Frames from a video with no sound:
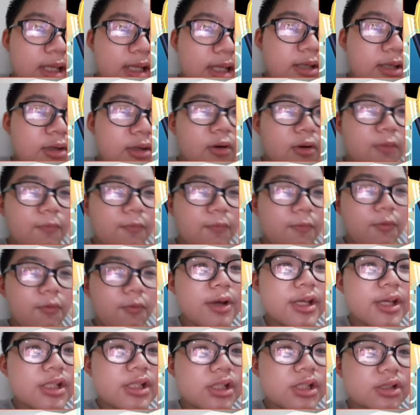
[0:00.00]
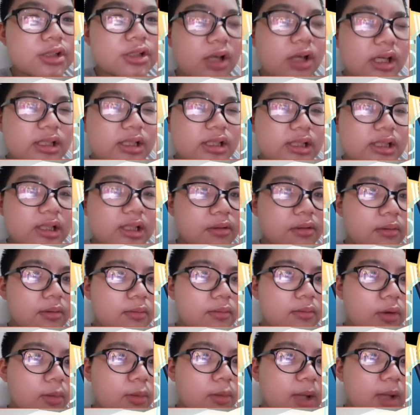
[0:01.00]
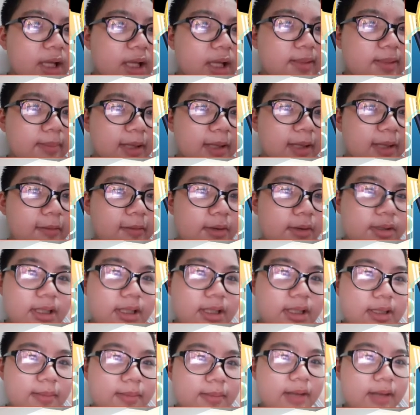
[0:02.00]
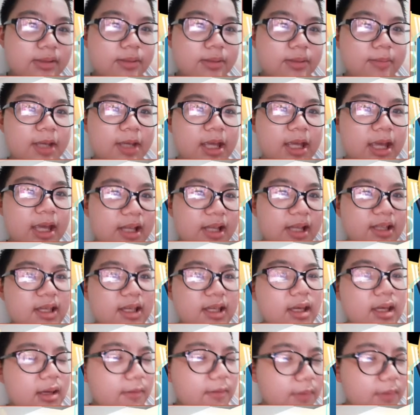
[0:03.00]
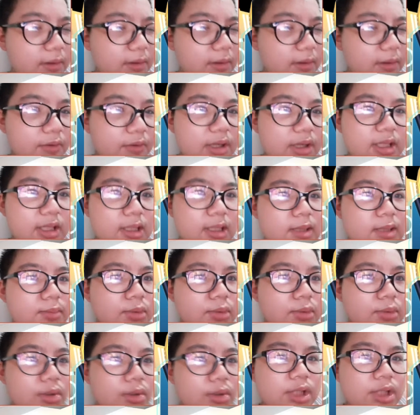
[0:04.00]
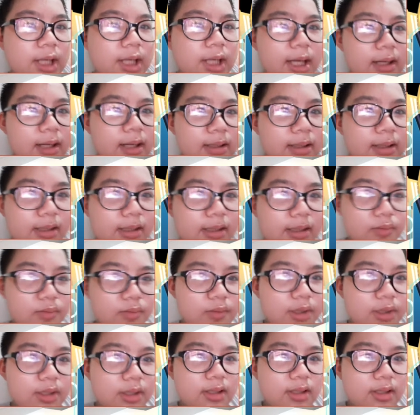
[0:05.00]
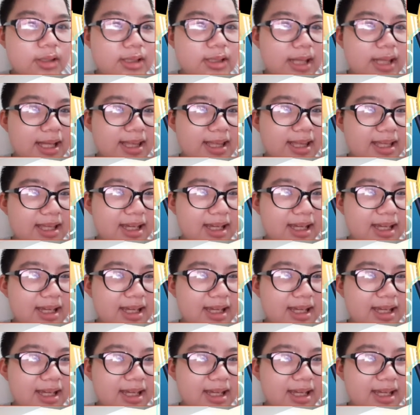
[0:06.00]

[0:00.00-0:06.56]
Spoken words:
Your voyage across the Roblox metaverse is about to begin. Feel free to explore, check out the souvenirs at the